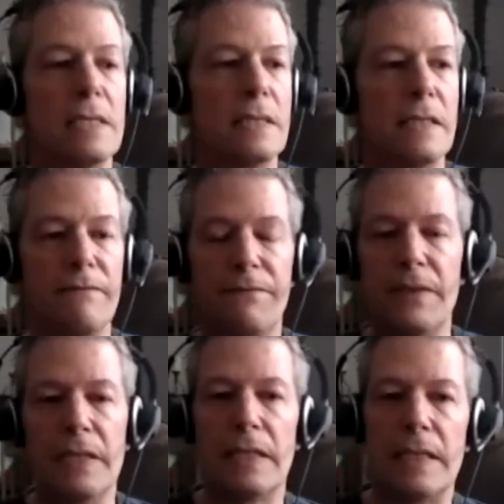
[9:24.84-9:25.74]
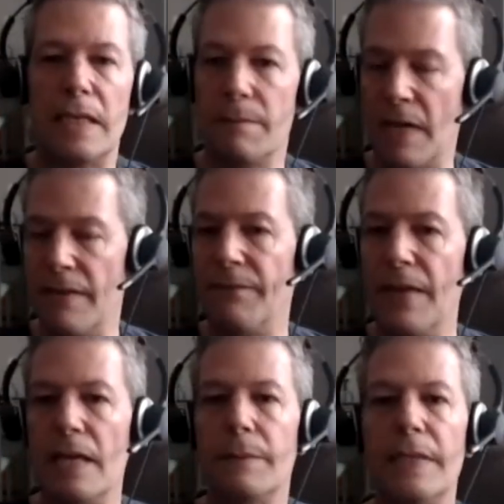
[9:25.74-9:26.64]
didn't feel it in my
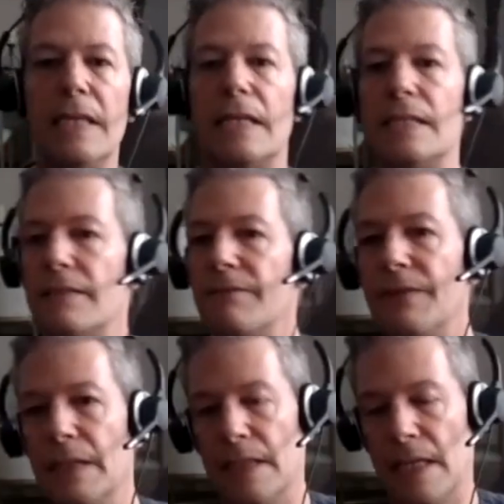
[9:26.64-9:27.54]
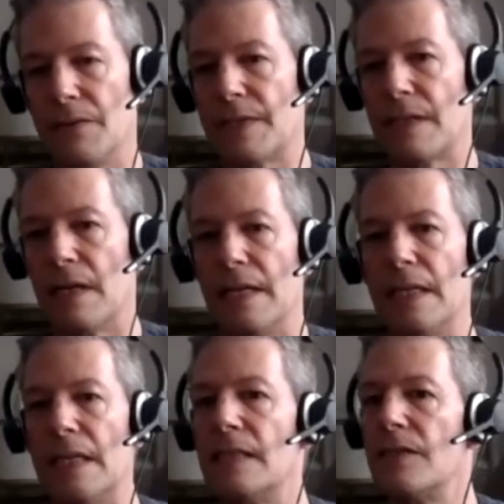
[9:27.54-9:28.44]
family and i didn't feel it outside
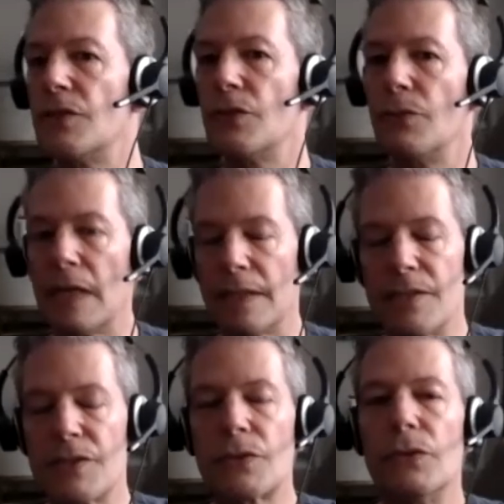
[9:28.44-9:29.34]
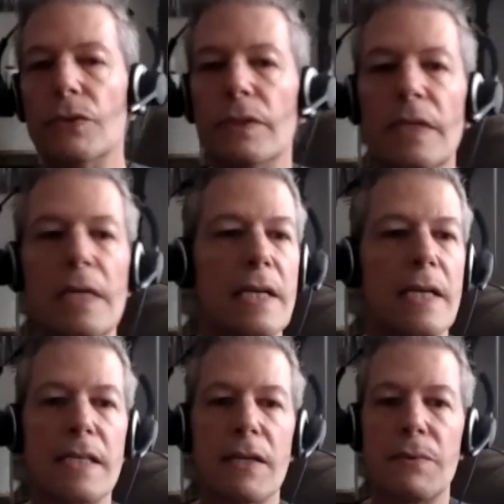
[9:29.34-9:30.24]
i didn't do well in school
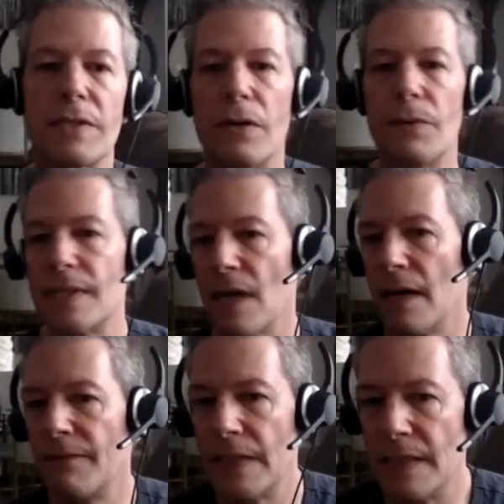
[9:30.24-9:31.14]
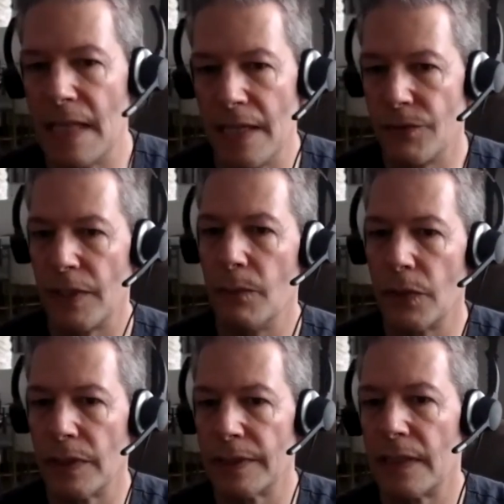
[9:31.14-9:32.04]
because i was always off in daydream
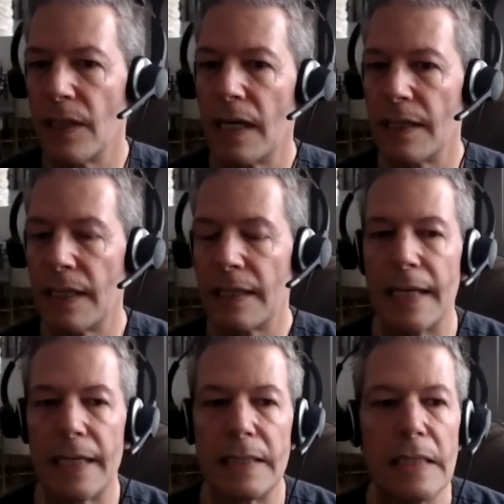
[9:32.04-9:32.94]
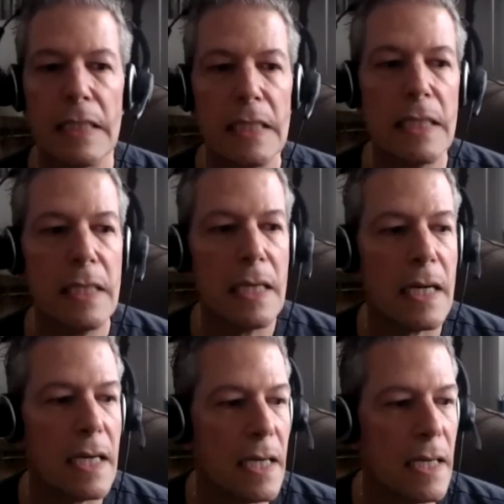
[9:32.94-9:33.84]
world in la la mm. land
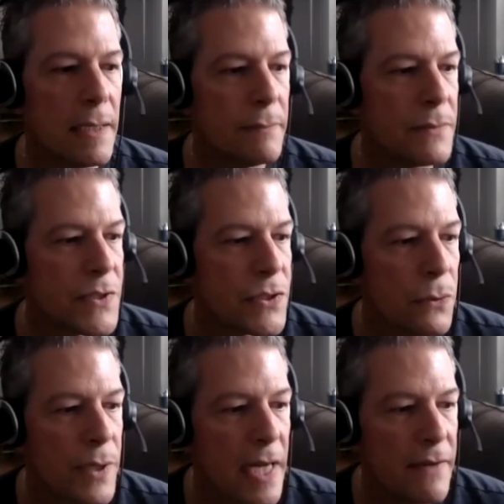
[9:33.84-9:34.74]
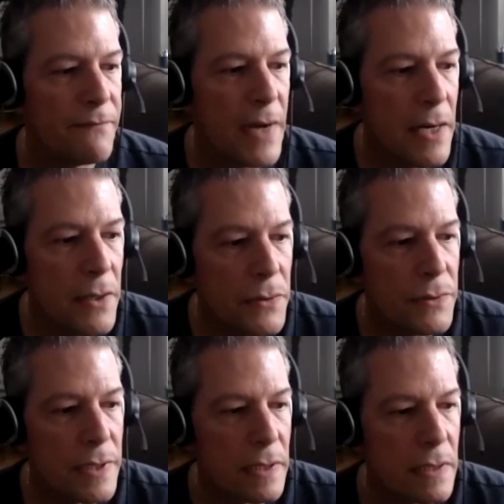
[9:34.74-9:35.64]
um, so when I
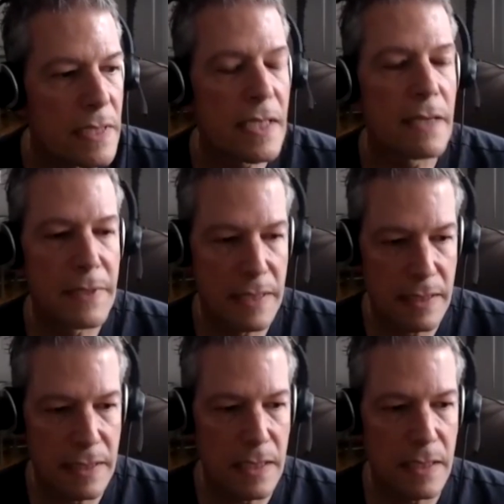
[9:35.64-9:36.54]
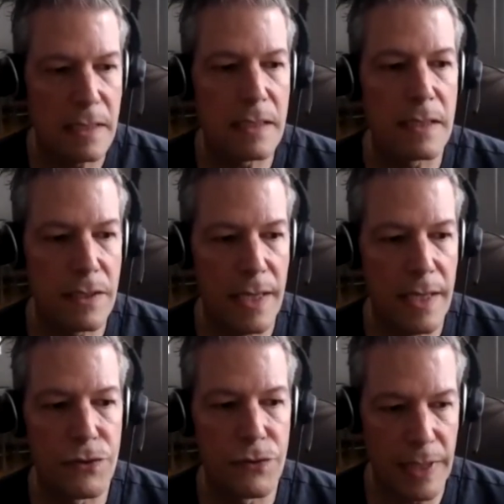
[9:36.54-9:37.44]
found substances
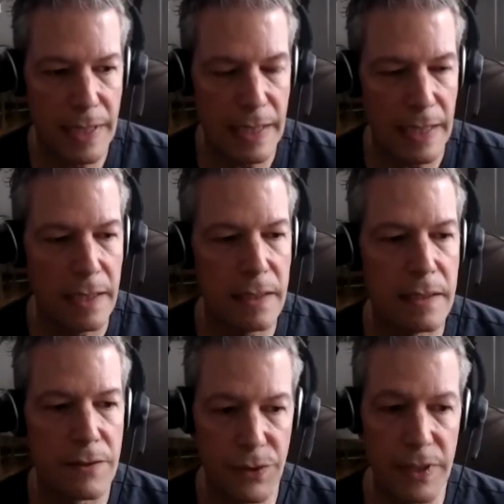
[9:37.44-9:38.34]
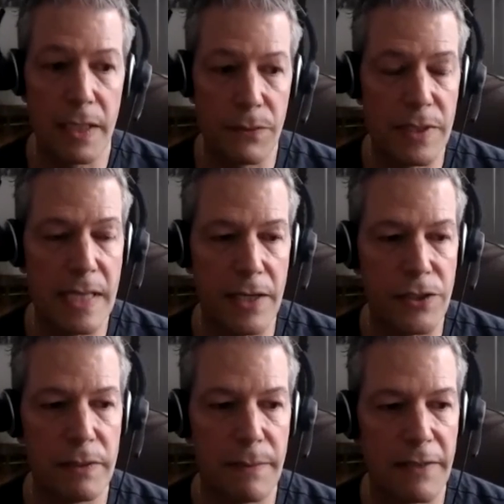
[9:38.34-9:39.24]
and drinking, drinking was
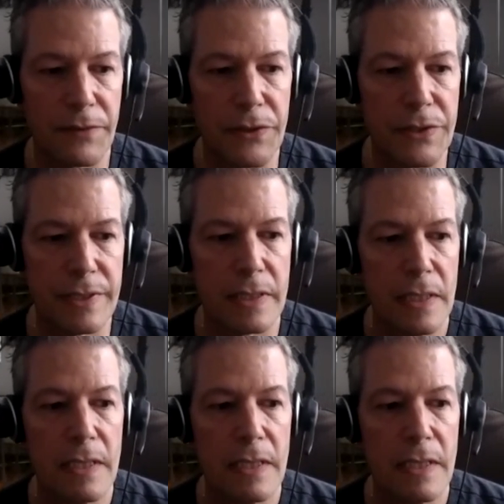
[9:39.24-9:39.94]
actually my first